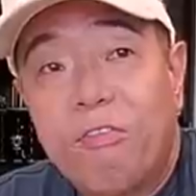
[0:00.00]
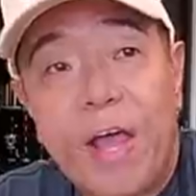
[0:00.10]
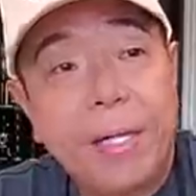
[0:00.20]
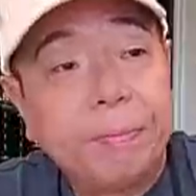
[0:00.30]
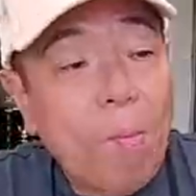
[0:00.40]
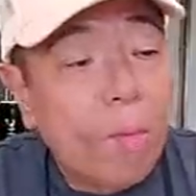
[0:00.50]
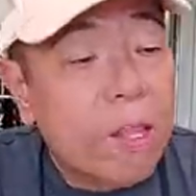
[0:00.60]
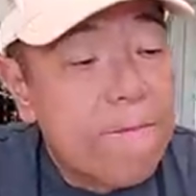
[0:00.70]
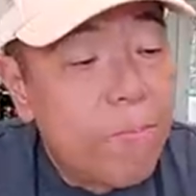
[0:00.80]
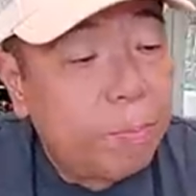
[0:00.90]
fat.
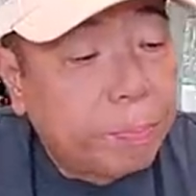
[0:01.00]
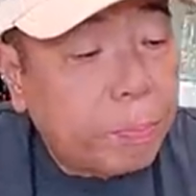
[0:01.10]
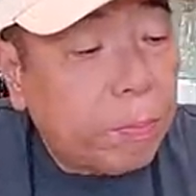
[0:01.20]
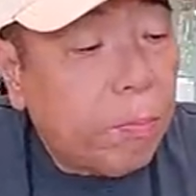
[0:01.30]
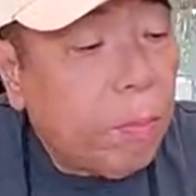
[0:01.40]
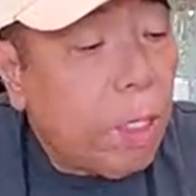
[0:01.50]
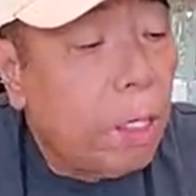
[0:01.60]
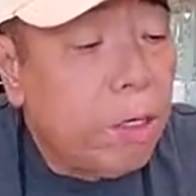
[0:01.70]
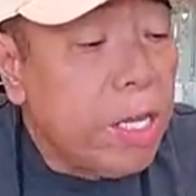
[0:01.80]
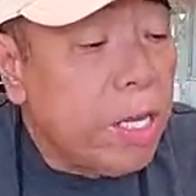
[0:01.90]

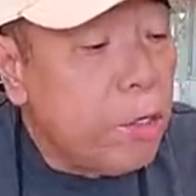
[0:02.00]
Looking at it,